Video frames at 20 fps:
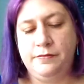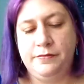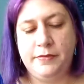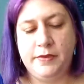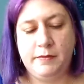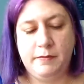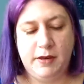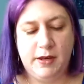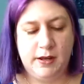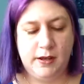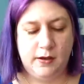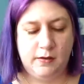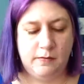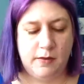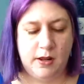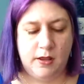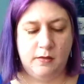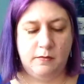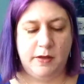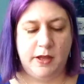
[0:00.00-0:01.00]
Let me take them out
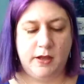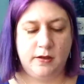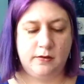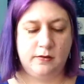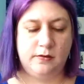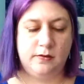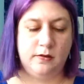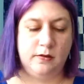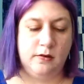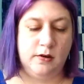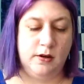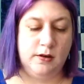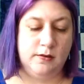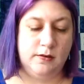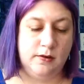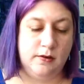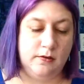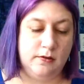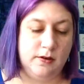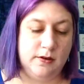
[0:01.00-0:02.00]
of the box so they're
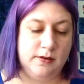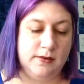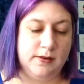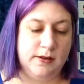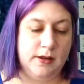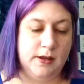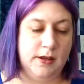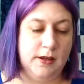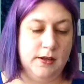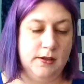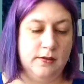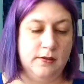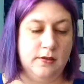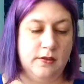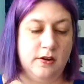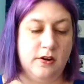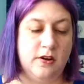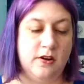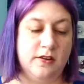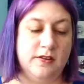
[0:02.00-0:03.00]
easier to see.
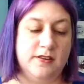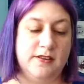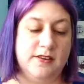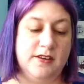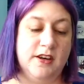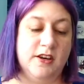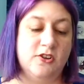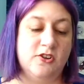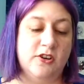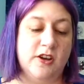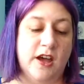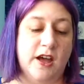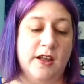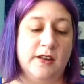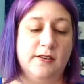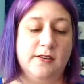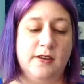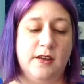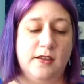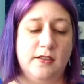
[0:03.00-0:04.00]
They're called Stitch
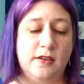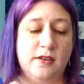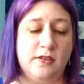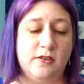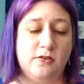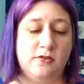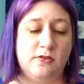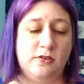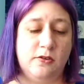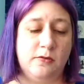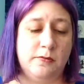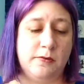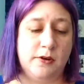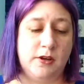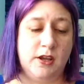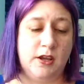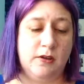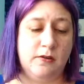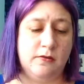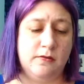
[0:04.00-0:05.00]
Dots. I think they're super
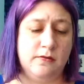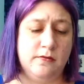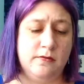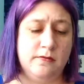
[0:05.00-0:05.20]
cute.